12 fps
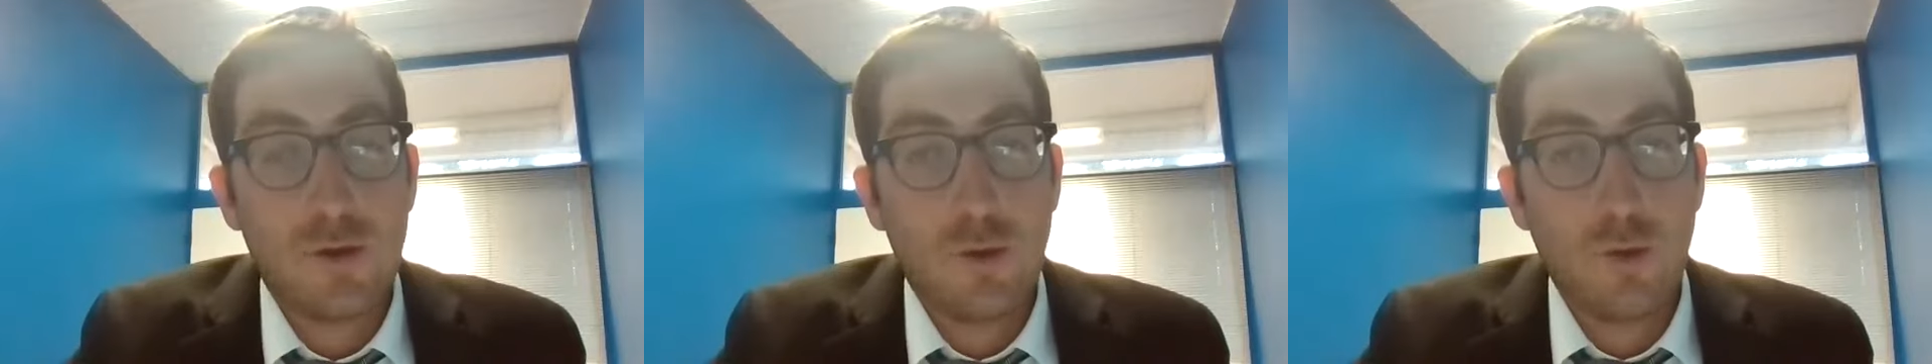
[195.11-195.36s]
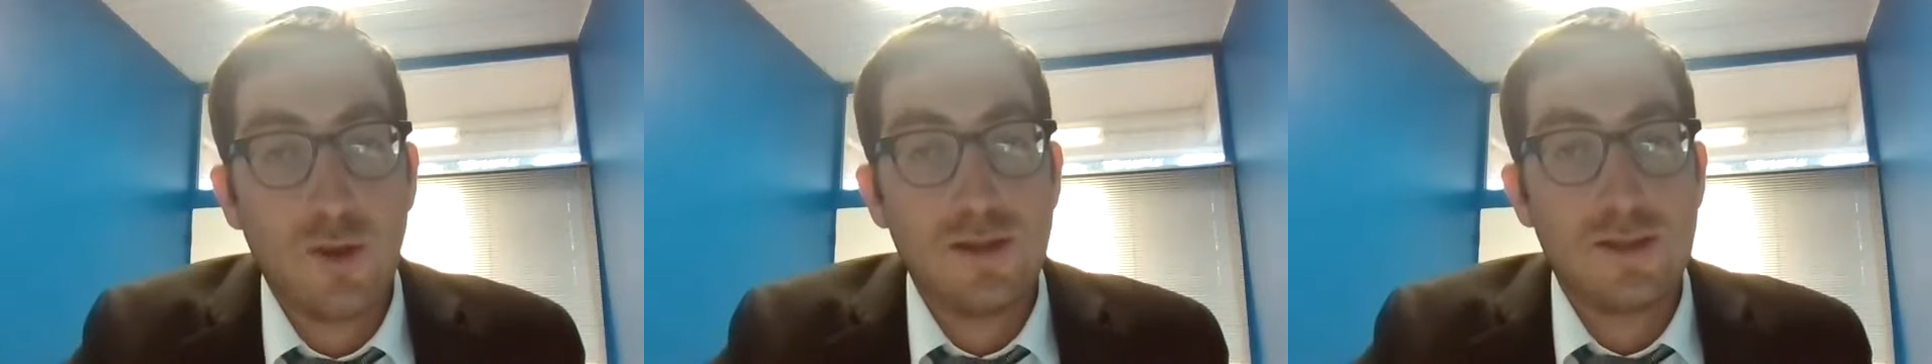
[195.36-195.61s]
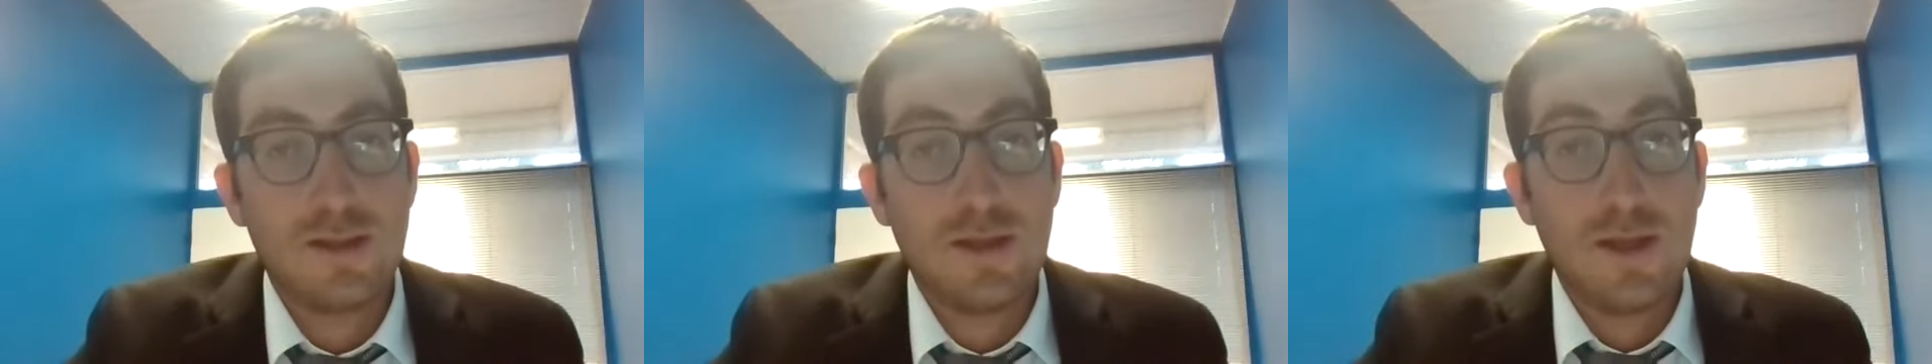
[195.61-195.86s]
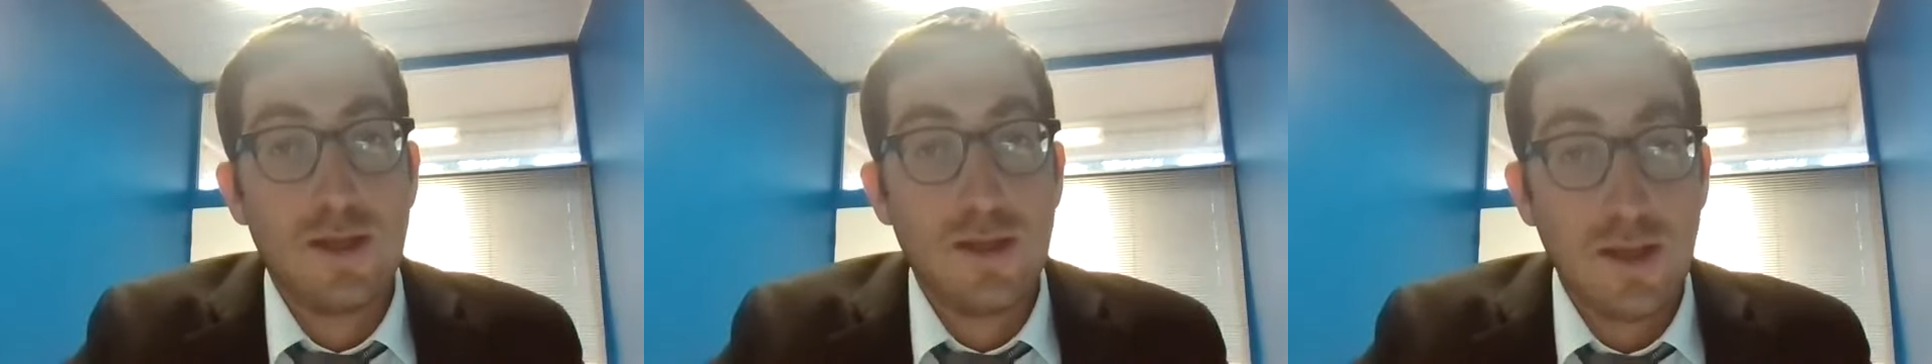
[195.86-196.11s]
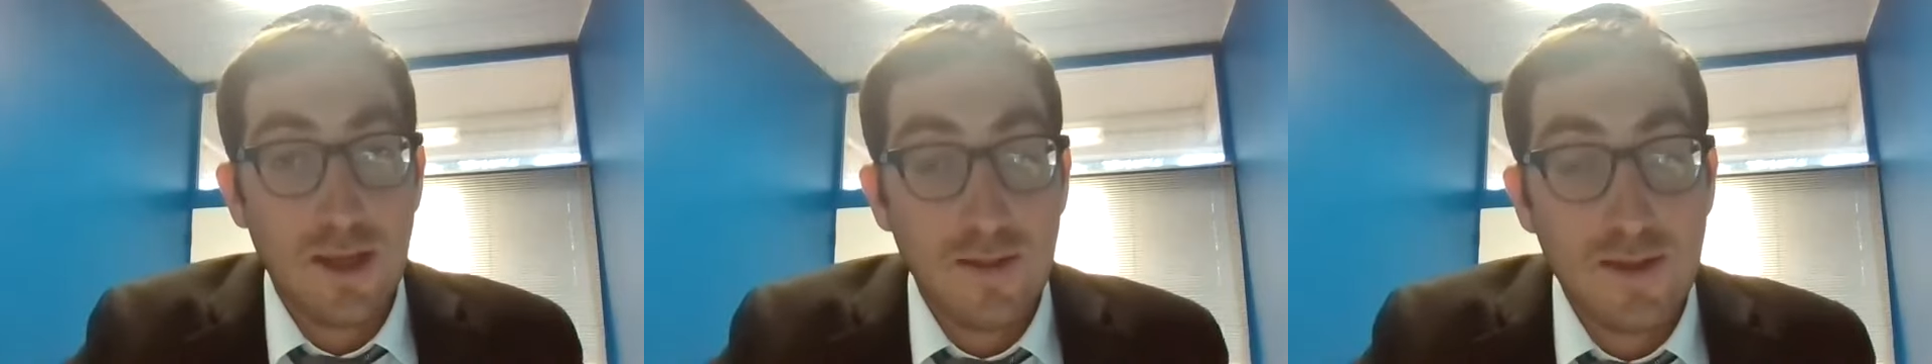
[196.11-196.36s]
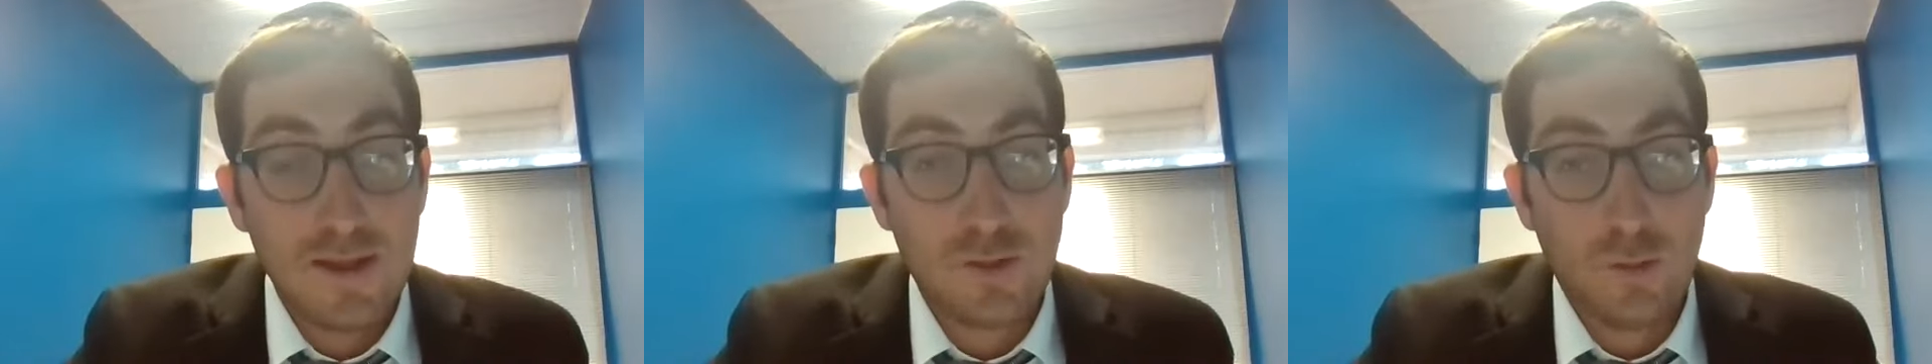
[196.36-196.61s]
coins
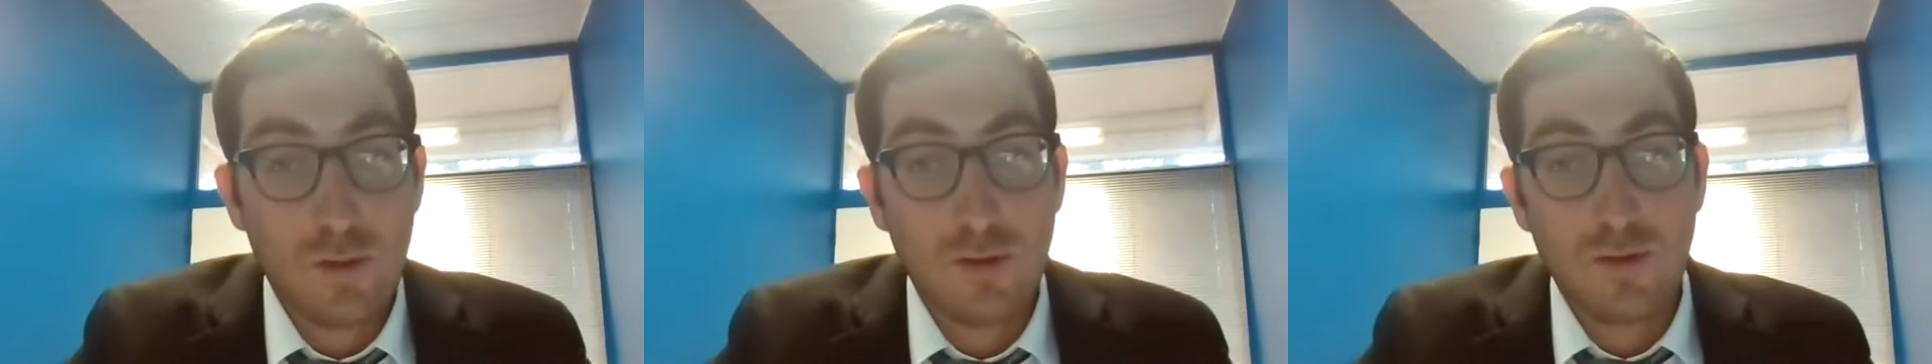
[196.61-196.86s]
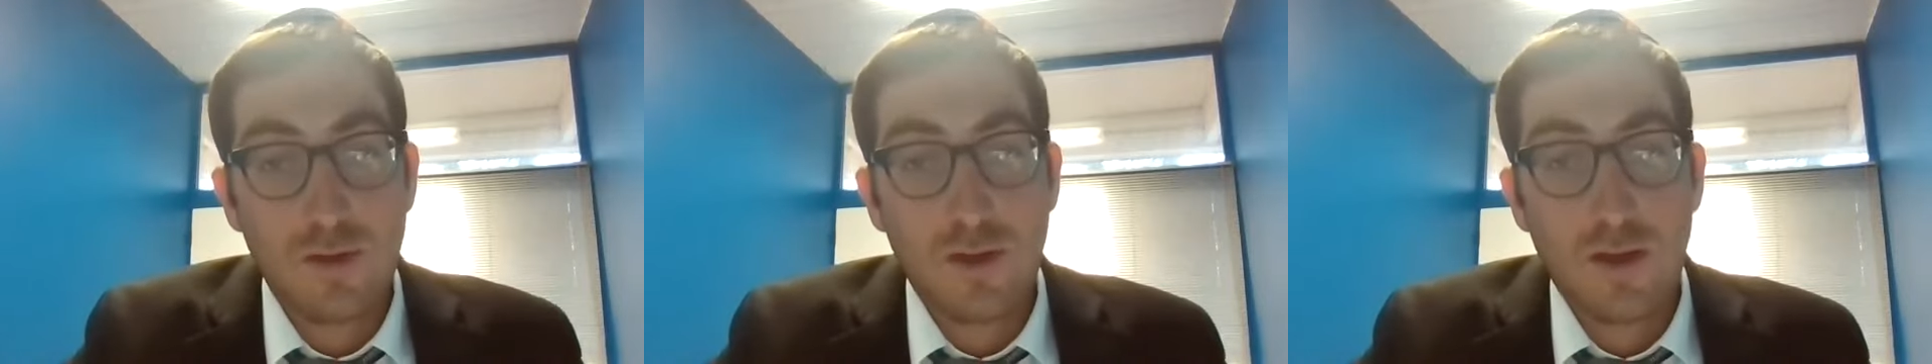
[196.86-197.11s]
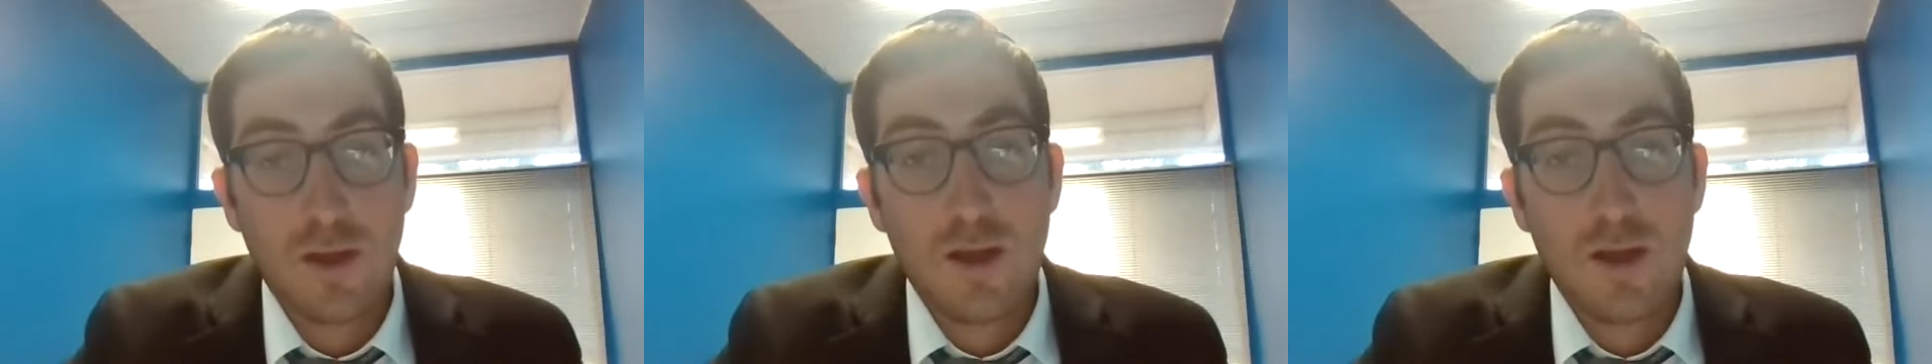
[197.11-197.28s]
in this world,